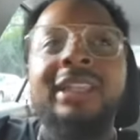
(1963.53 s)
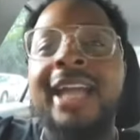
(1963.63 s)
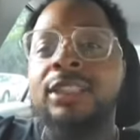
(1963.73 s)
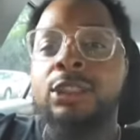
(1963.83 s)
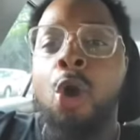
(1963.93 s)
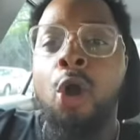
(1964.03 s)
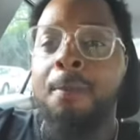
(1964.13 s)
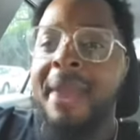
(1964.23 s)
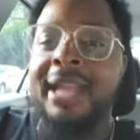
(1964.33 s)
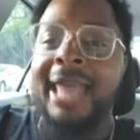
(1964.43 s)
song
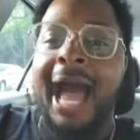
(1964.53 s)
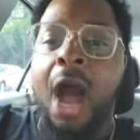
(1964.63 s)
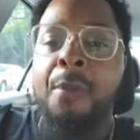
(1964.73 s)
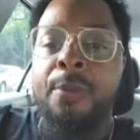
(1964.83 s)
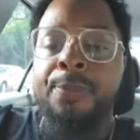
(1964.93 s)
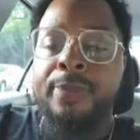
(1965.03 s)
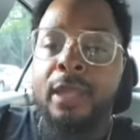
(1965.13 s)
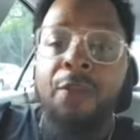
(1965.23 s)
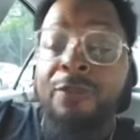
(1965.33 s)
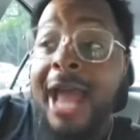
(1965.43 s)
make the album?
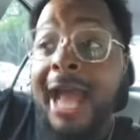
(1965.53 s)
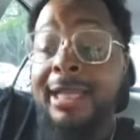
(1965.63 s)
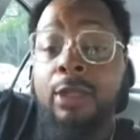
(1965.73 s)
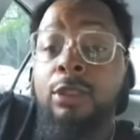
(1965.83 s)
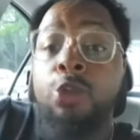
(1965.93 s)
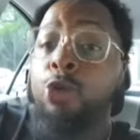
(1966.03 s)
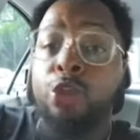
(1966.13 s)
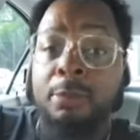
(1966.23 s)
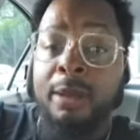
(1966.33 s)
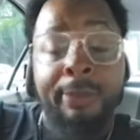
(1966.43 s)
If not, then you
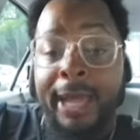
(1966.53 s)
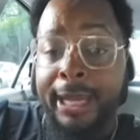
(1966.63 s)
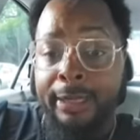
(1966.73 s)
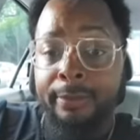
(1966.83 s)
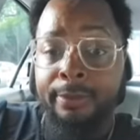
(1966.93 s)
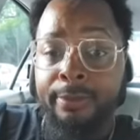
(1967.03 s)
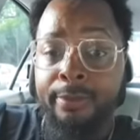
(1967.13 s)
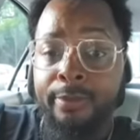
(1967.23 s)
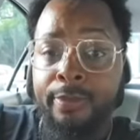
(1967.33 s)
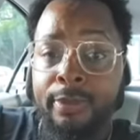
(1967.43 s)
shouldn't be playing it.
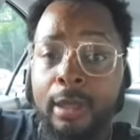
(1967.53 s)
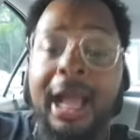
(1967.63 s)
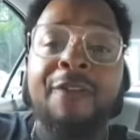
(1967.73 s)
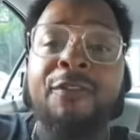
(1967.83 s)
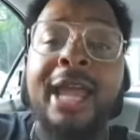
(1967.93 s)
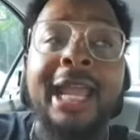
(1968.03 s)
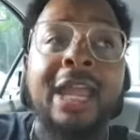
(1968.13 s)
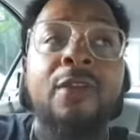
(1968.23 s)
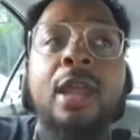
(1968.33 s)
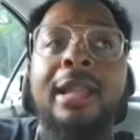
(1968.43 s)
Like I feel like
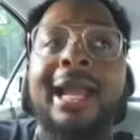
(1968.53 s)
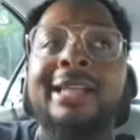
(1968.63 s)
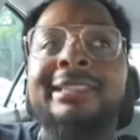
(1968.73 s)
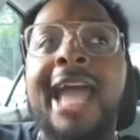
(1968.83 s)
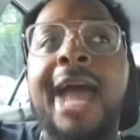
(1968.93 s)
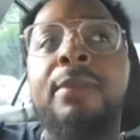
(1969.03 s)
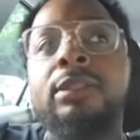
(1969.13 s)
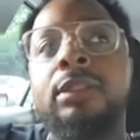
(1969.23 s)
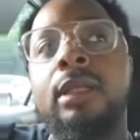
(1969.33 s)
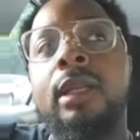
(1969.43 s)

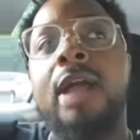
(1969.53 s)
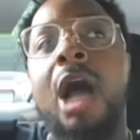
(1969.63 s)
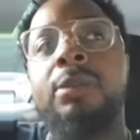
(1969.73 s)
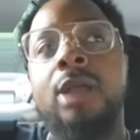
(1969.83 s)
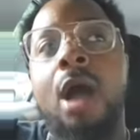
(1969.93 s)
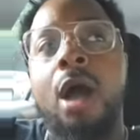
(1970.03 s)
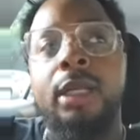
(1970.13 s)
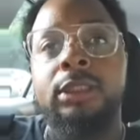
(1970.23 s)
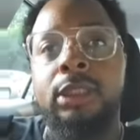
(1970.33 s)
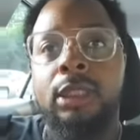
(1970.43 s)
established and accomplished
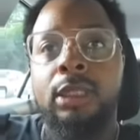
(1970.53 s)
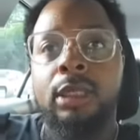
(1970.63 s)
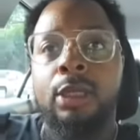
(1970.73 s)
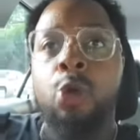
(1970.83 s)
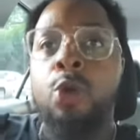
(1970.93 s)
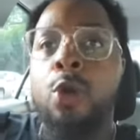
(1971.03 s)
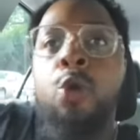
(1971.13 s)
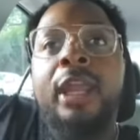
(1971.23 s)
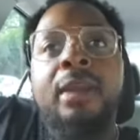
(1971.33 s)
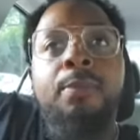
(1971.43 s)
artists who
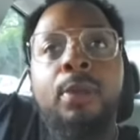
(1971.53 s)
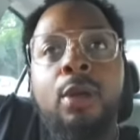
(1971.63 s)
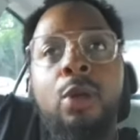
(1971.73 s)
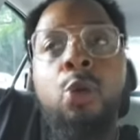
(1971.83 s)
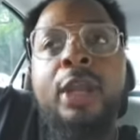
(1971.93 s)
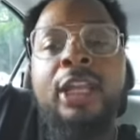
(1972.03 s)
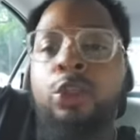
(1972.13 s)
can do